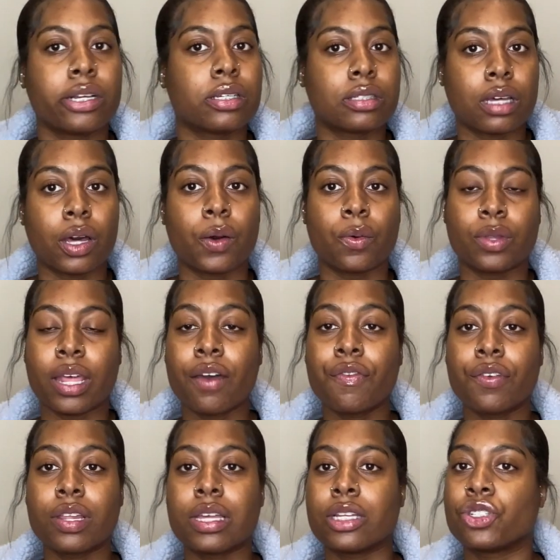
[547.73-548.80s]
So
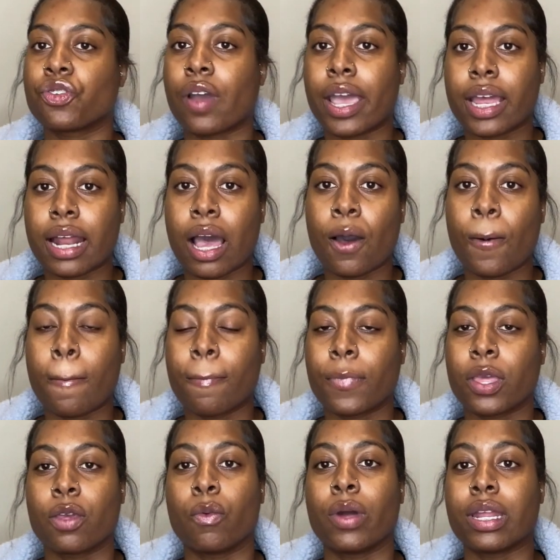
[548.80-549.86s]
definitely try it out.
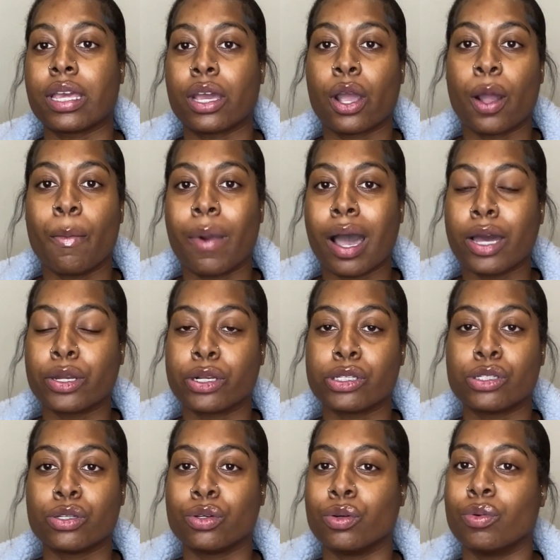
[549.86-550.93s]
You want to get her bonder
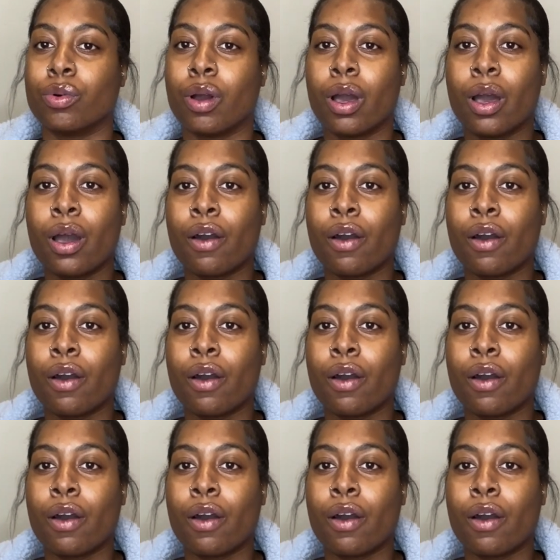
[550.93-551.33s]
too